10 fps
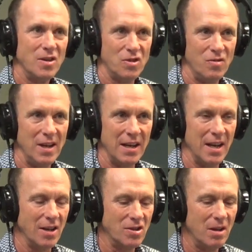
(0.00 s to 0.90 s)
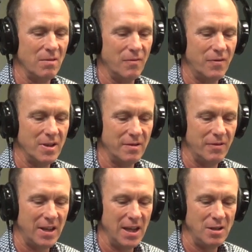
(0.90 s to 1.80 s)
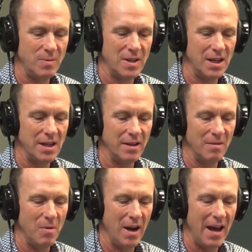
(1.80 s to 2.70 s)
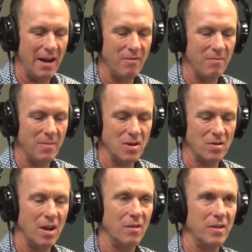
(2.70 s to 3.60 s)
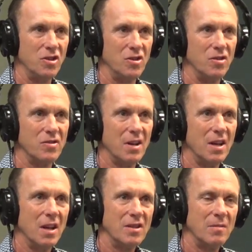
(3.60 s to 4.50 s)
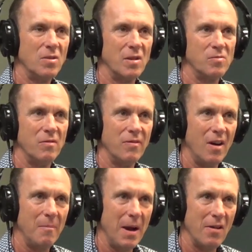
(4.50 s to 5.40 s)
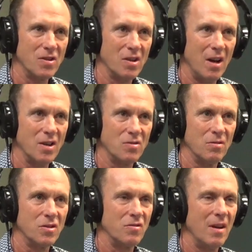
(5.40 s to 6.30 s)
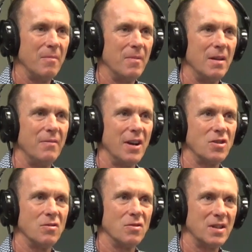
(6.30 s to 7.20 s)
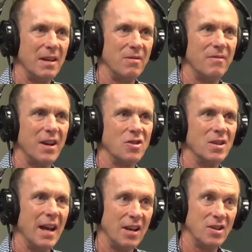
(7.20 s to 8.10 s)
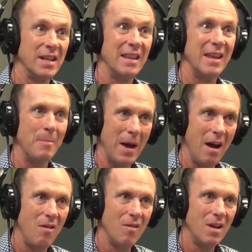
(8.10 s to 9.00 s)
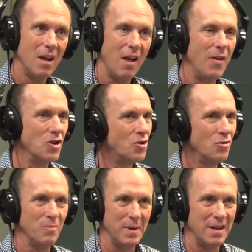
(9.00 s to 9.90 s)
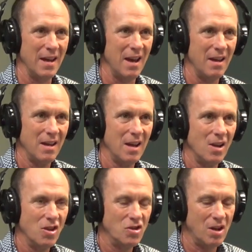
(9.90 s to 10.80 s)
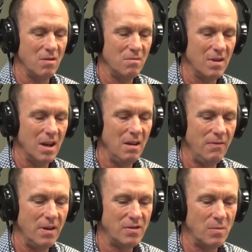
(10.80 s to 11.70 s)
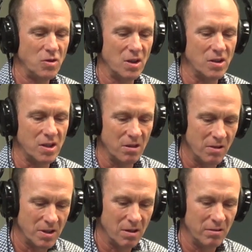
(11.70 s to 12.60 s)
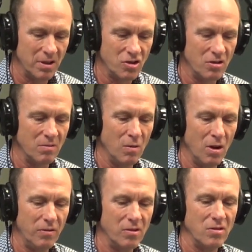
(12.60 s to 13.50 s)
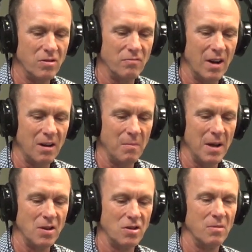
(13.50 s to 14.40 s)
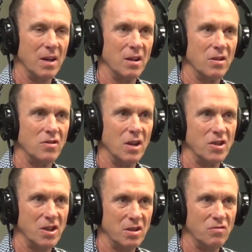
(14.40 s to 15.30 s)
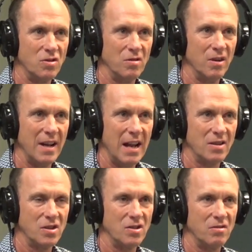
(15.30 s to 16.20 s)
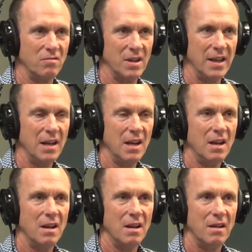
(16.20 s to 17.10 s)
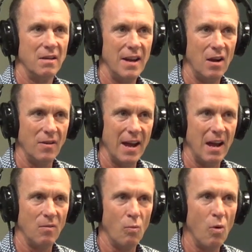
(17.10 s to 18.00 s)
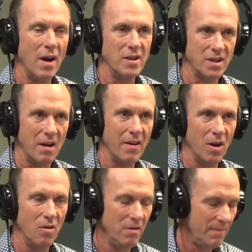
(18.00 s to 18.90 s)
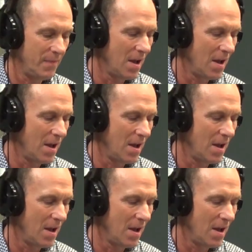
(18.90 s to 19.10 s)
So it's really neat. So for kids particularly that might have mental health issues, sometimes we'll find parasites or strep infection or staph infection actually in their bowel that shouldn't be there. So if someone's got a serious health issue, we'll often recommend doing a digestive stool analysis to really nail down what is going on.